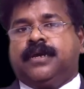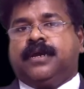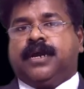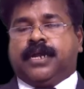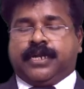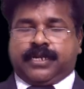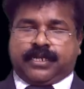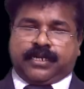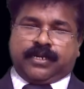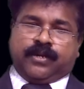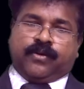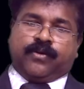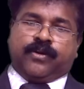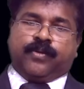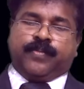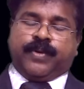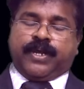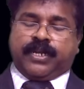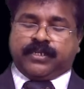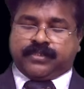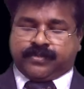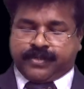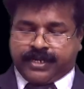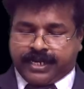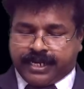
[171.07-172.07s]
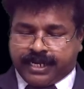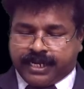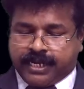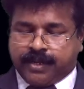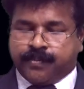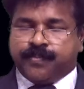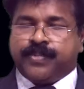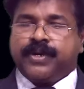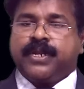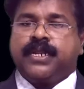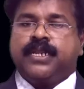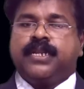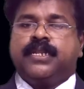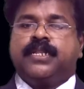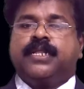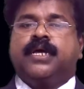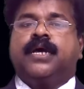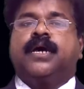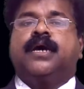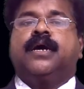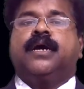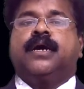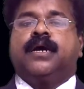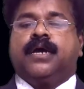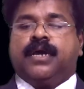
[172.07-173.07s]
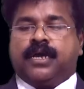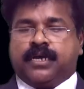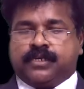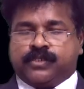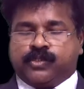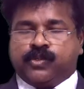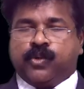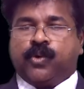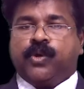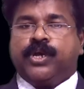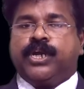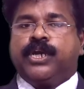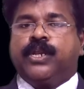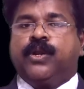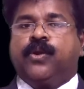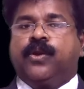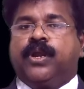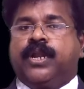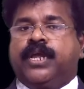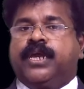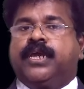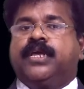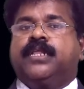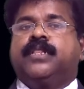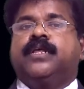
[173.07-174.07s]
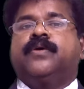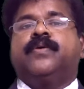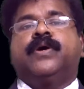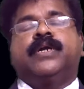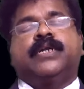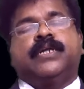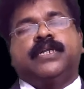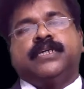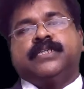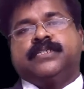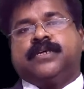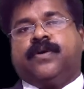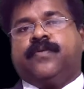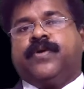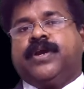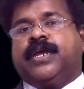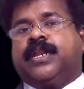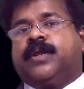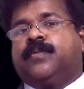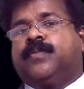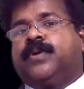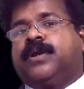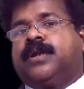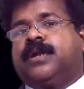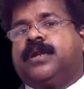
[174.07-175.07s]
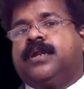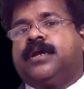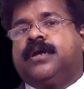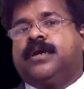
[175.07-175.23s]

Underground means very deeper in the soil only the water is available.